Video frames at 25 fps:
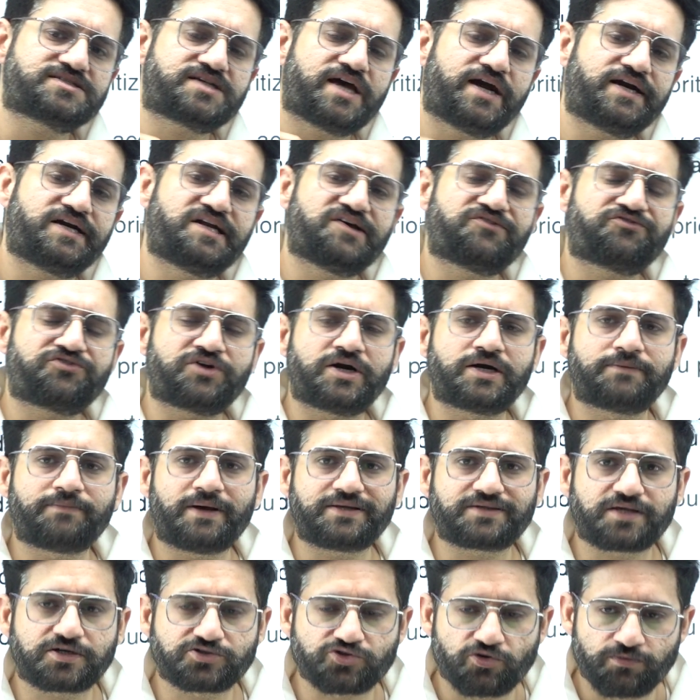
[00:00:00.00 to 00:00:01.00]
had different
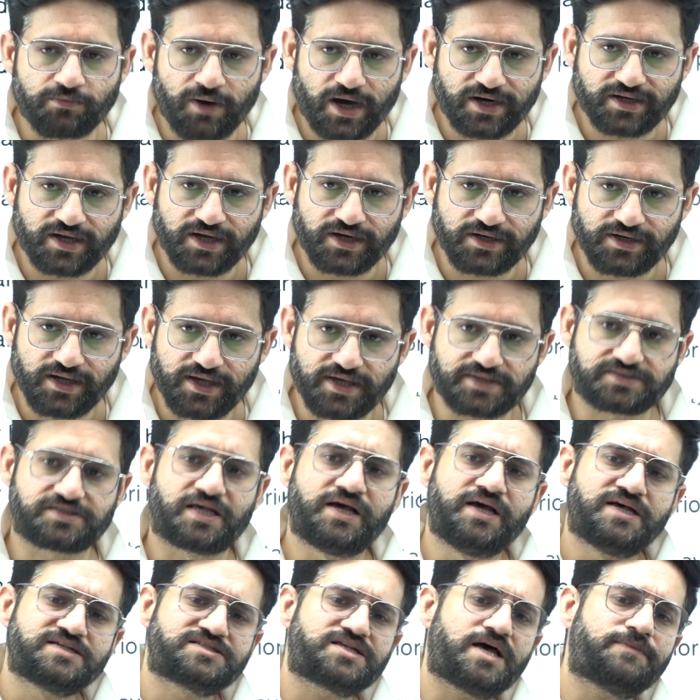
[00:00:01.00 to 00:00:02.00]
methods of marking days.
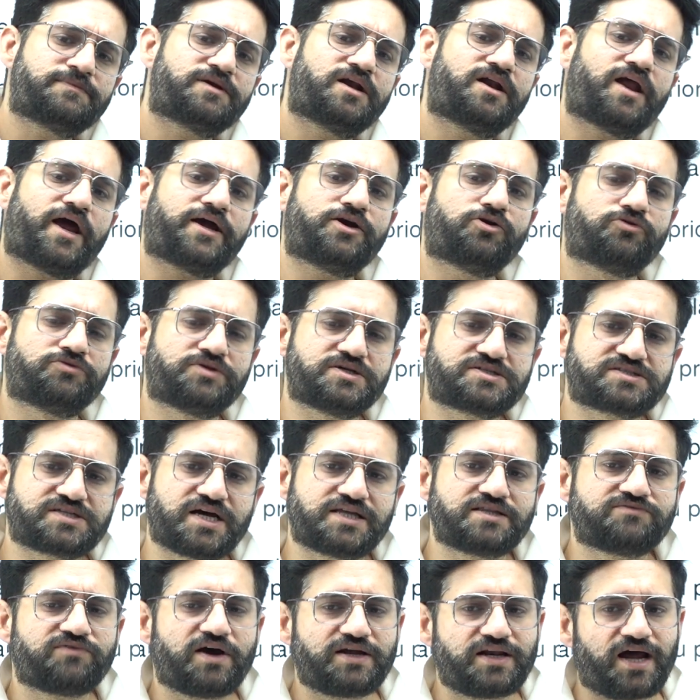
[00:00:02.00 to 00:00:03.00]
Some relied on the
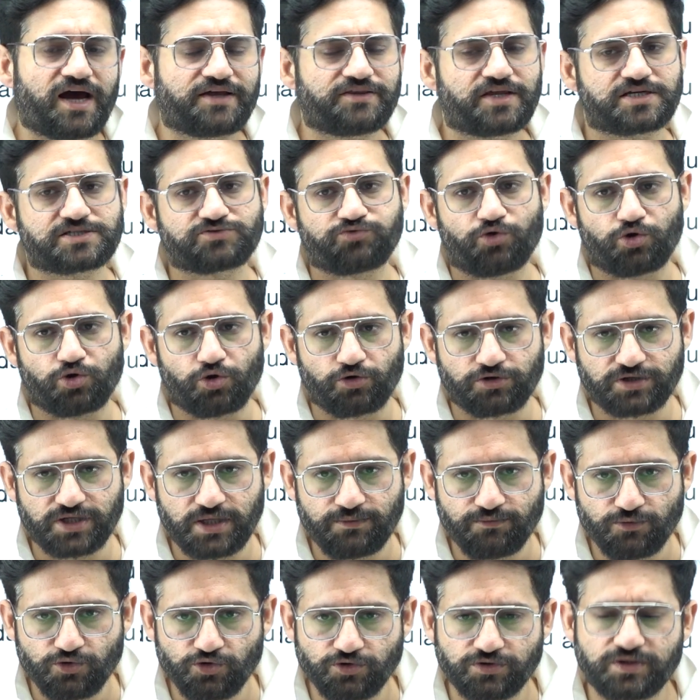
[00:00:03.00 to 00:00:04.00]
sun while others followed the
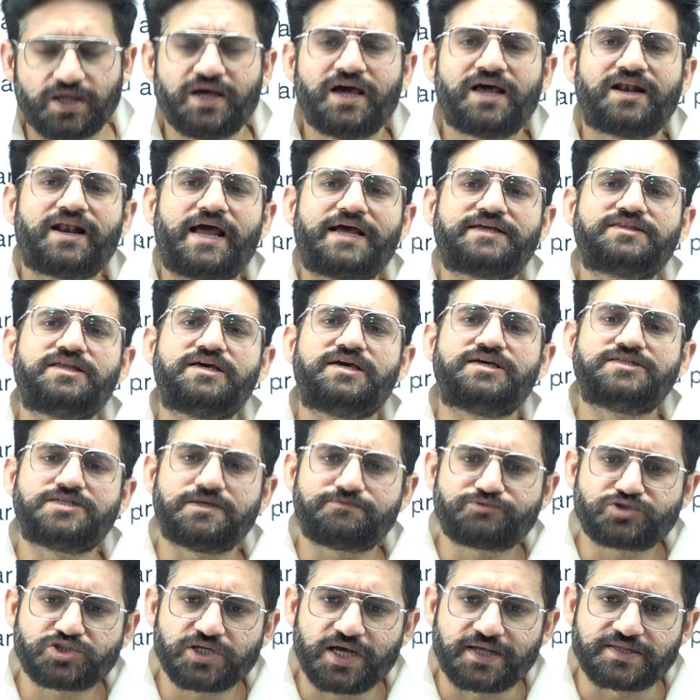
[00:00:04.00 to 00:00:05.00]
moon. Like the
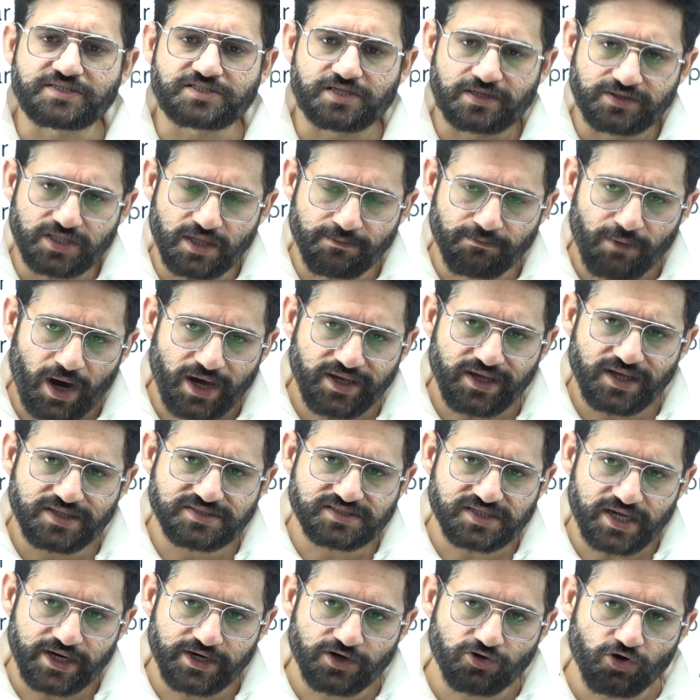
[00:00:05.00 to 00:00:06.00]
Egyptians, the Mayans,
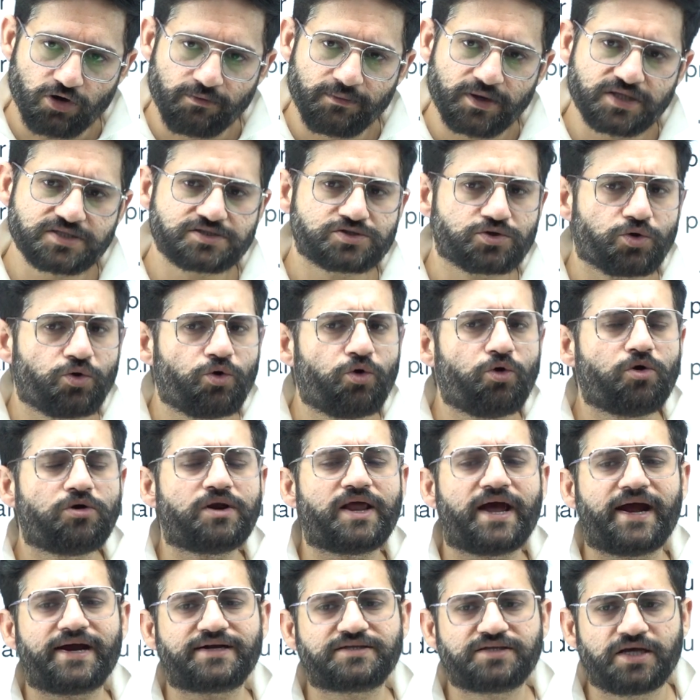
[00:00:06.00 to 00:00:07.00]
and Romans all
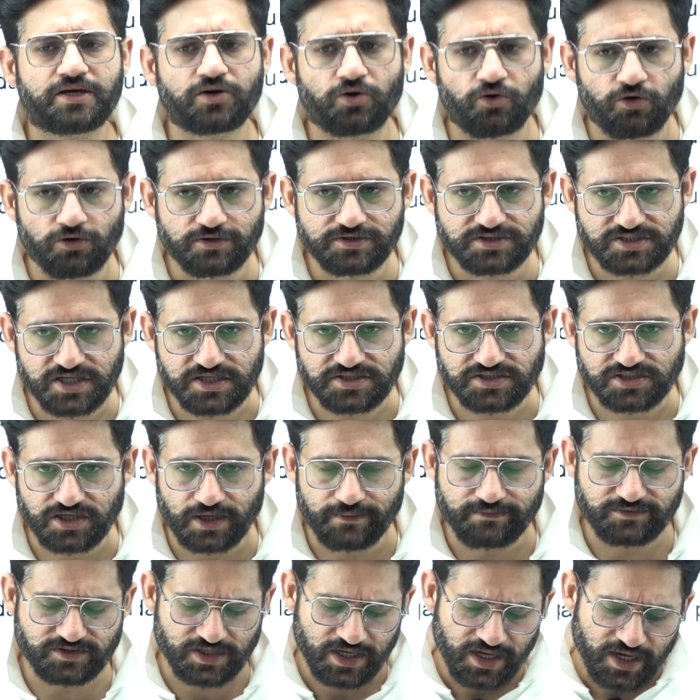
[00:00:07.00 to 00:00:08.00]
had their own
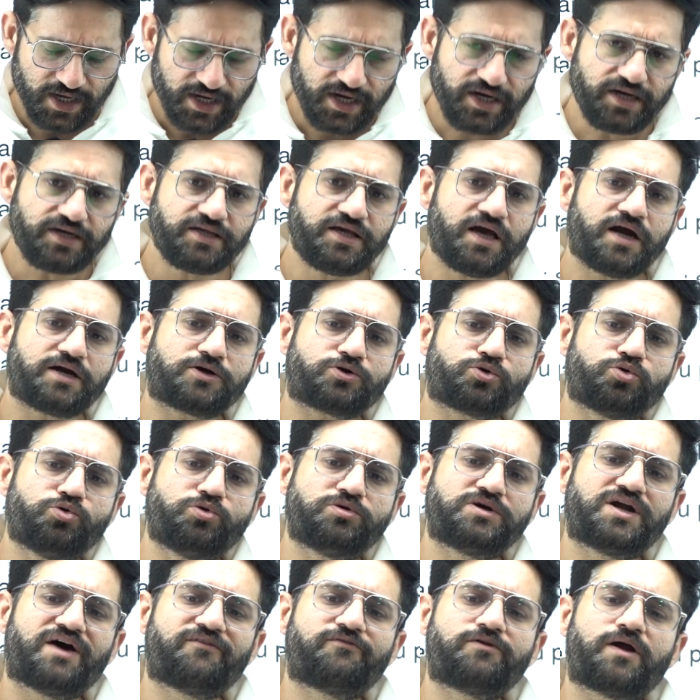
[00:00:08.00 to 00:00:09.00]
systems. India too
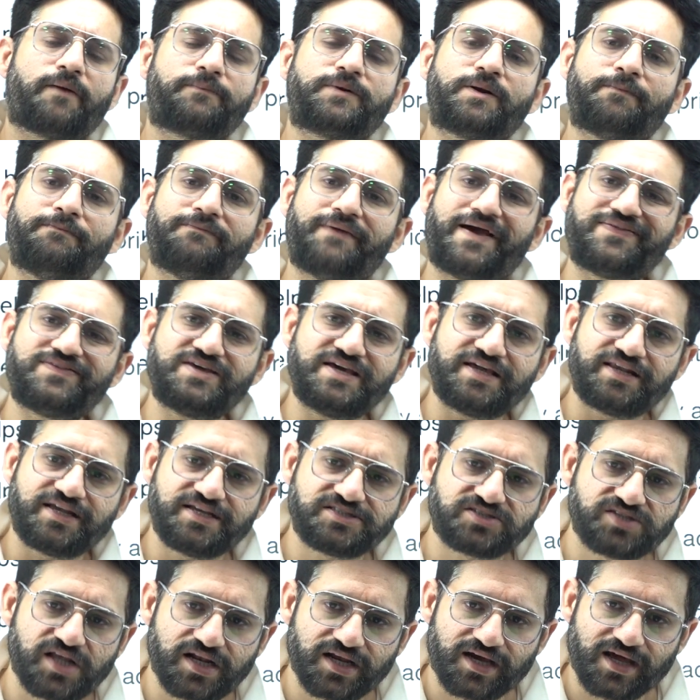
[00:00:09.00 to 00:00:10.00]
developed many
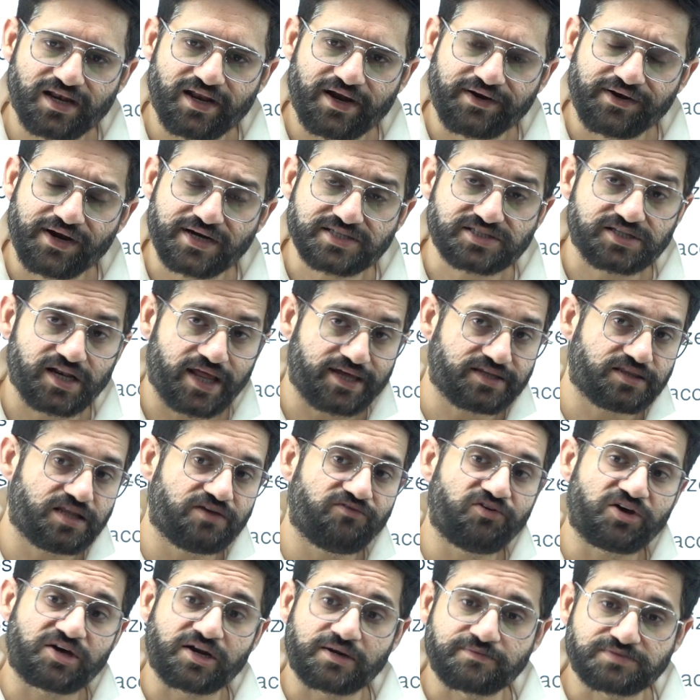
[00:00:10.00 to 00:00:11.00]
regional calendars like the
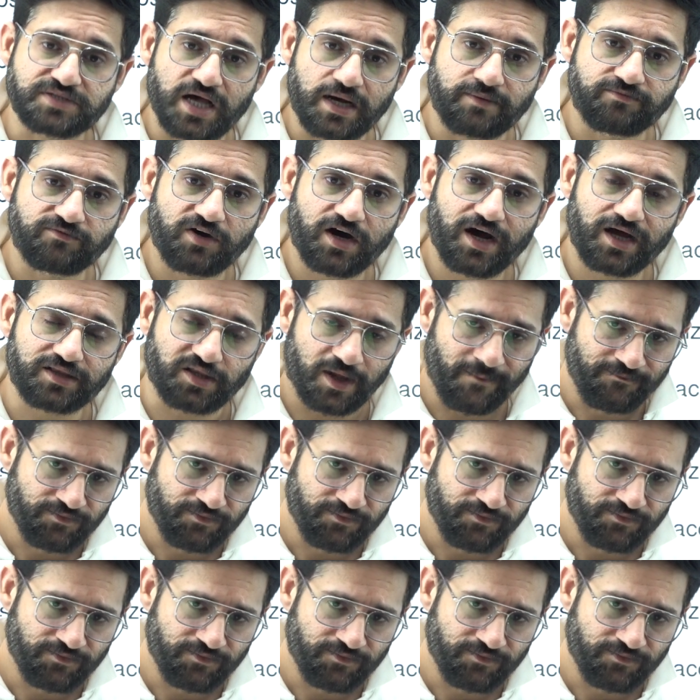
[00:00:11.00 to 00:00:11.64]
Vikram Sambat,